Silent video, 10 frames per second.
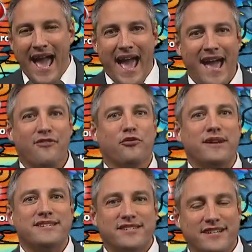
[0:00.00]
every
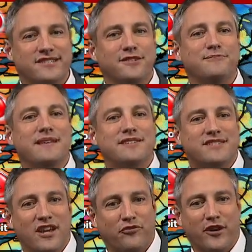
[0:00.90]
system is
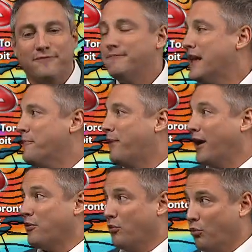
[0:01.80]
different,
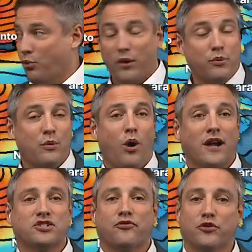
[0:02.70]
but when we
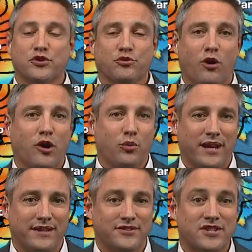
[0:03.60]
watch for strong
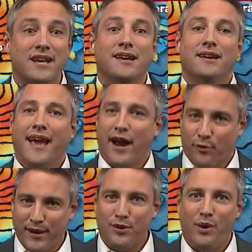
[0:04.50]
winds,
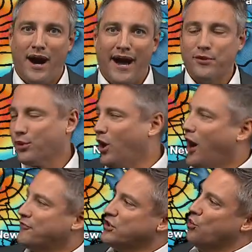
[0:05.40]
area-wide, we're
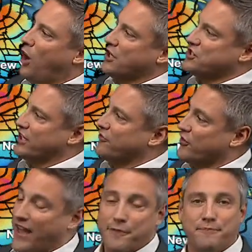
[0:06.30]
often watching for
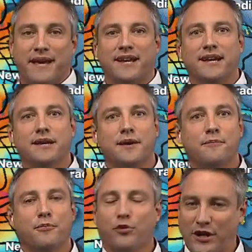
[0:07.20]
that big
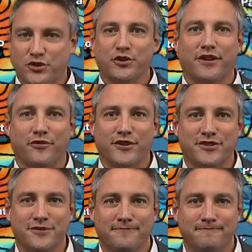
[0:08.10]
pressure difference.